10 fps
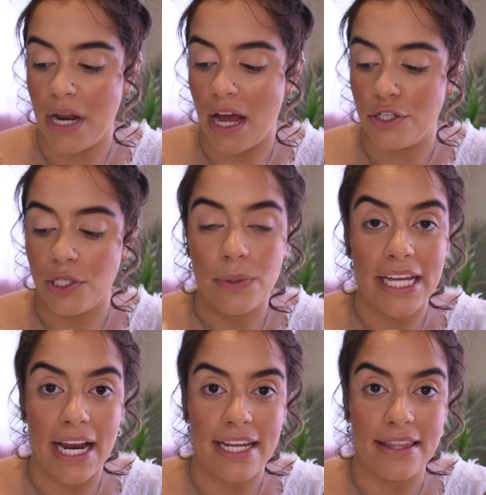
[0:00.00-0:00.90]
not
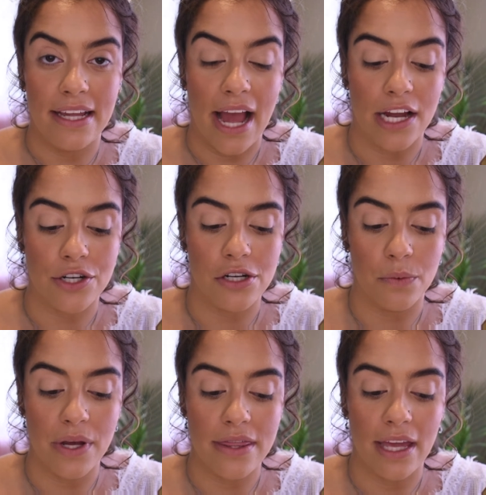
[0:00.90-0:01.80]
doing anything extra
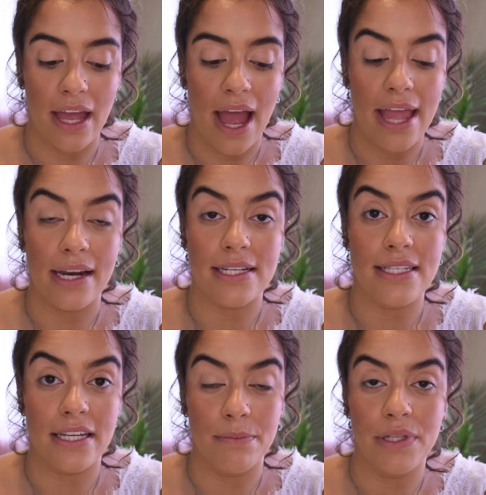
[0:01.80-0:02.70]
with it. It is
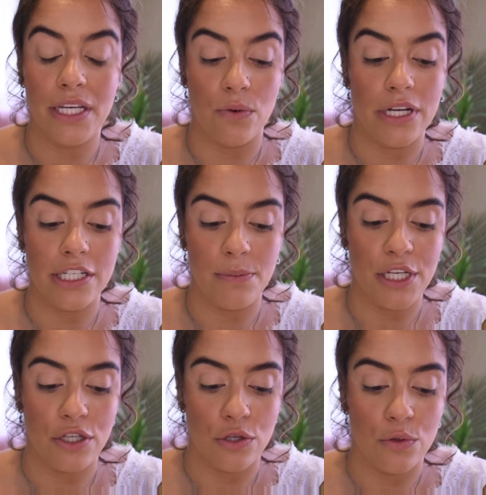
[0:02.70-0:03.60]
simply going to be
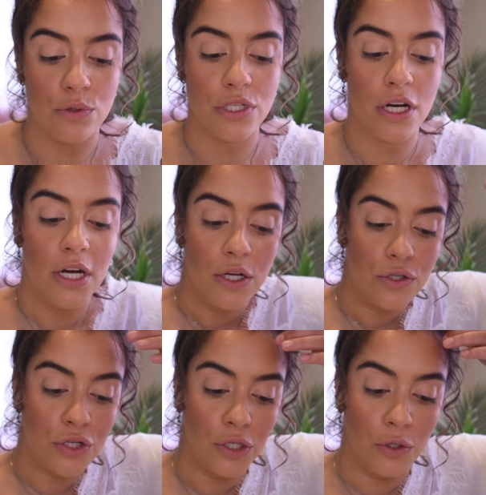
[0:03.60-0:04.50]
used
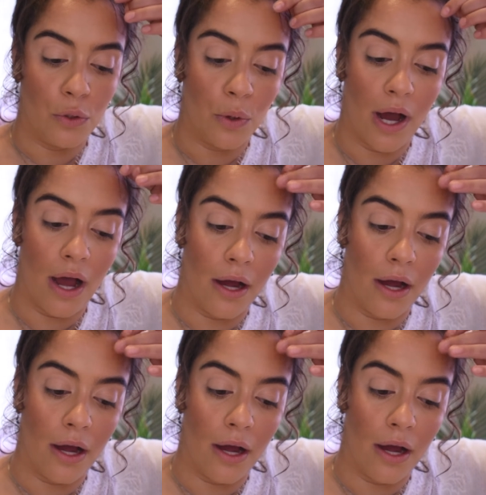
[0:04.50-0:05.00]
to